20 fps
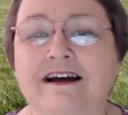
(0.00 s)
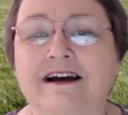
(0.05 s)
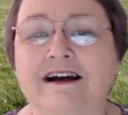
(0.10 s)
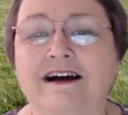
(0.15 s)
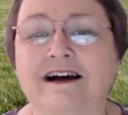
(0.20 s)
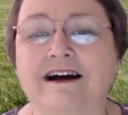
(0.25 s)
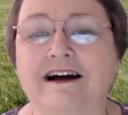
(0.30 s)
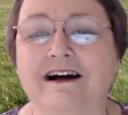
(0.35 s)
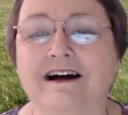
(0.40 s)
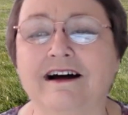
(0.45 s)

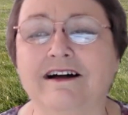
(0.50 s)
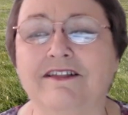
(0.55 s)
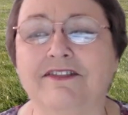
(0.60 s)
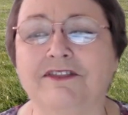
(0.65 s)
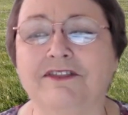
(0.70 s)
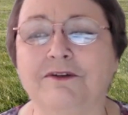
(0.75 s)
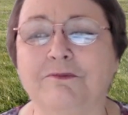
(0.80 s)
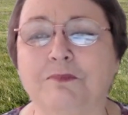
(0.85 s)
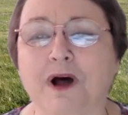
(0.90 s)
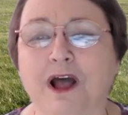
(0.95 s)

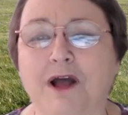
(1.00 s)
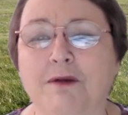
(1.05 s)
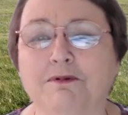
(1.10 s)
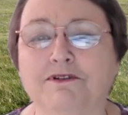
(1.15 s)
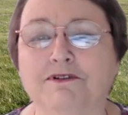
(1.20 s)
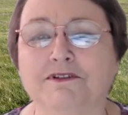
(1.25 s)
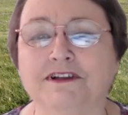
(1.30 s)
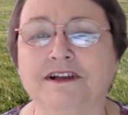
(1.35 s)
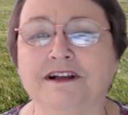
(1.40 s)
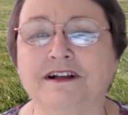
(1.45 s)
The
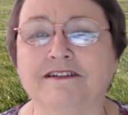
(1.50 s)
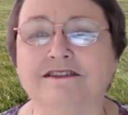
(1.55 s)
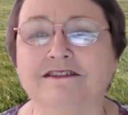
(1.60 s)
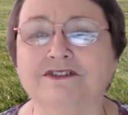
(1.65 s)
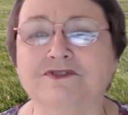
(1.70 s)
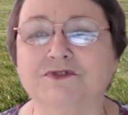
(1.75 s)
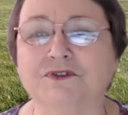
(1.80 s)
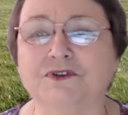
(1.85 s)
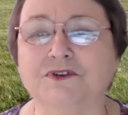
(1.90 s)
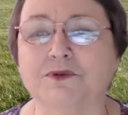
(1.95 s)
Bible tells
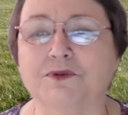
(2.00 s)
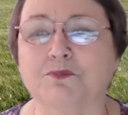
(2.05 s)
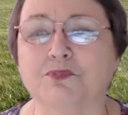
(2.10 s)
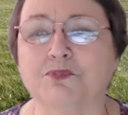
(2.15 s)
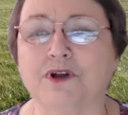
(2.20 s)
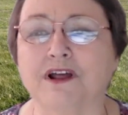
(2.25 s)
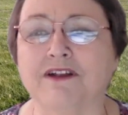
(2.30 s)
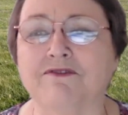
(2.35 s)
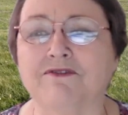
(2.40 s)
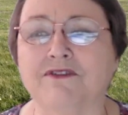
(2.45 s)
us, for the
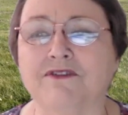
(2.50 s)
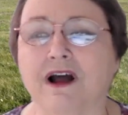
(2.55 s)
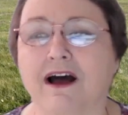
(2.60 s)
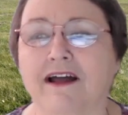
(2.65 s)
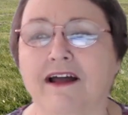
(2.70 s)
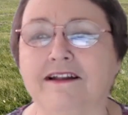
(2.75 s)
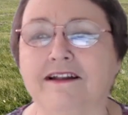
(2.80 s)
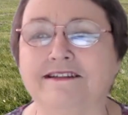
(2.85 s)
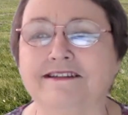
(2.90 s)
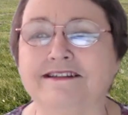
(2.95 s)
bread of
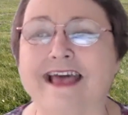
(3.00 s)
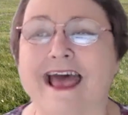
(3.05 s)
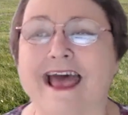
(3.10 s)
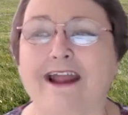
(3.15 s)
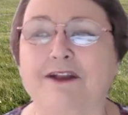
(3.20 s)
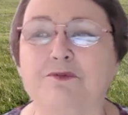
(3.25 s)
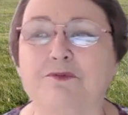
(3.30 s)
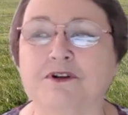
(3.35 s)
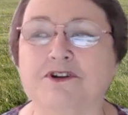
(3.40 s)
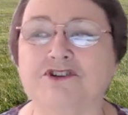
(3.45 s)
God is
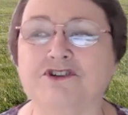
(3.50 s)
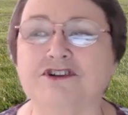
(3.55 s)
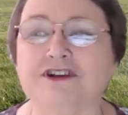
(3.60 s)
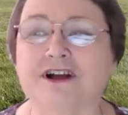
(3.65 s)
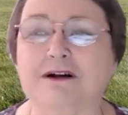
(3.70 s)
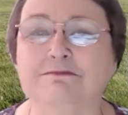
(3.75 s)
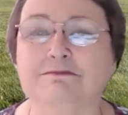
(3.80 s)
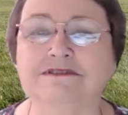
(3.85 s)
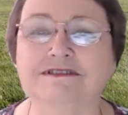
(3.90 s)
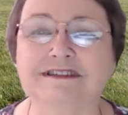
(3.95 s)
that which
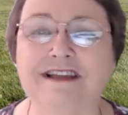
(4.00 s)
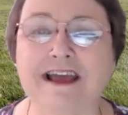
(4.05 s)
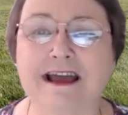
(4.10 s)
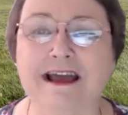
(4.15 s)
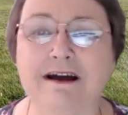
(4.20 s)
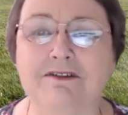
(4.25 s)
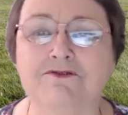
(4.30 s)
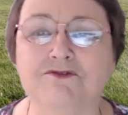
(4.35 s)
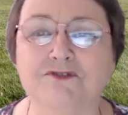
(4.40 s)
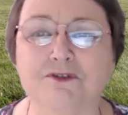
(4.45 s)
comes
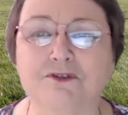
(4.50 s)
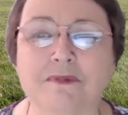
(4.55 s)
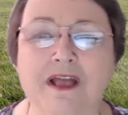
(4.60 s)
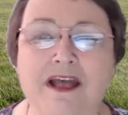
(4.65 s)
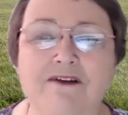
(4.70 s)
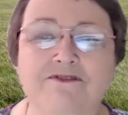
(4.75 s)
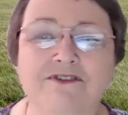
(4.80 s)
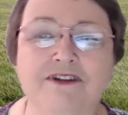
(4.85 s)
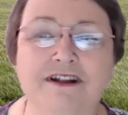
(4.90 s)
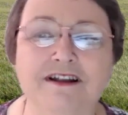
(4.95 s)
down from
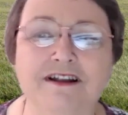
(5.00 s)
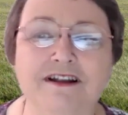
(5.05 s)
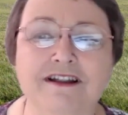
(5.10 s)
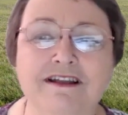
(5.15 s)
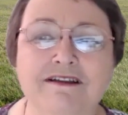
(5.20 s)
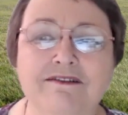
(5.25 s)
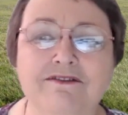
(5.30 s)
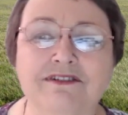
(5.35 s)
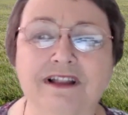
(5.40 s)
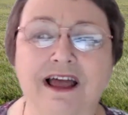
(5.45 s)
heaven and
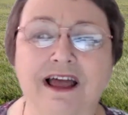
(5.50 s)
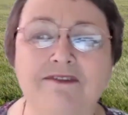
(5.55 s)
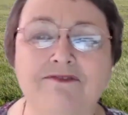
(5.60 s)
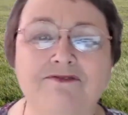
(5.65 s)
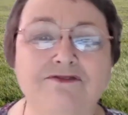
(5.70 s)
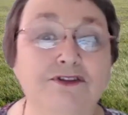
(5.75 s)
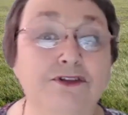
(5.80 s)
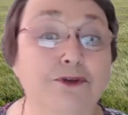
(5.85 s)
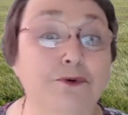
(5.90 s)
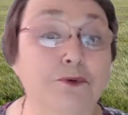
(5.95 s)
gives
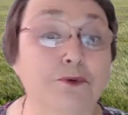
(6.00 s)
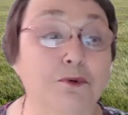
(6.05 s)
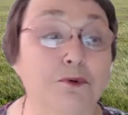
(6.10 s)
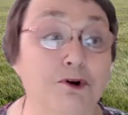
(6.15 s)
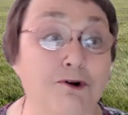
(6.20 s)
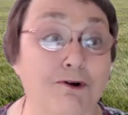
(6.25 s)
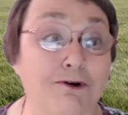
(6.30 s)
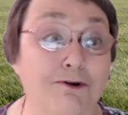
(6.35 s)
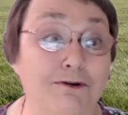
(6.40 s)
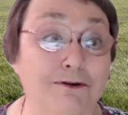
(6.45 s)
life to the
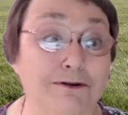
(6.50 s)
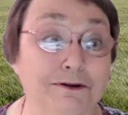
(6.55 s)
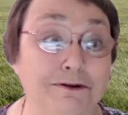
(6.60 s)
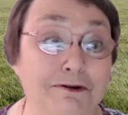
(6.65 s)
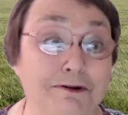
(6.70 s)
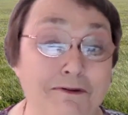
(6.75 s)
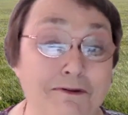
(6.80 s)
world.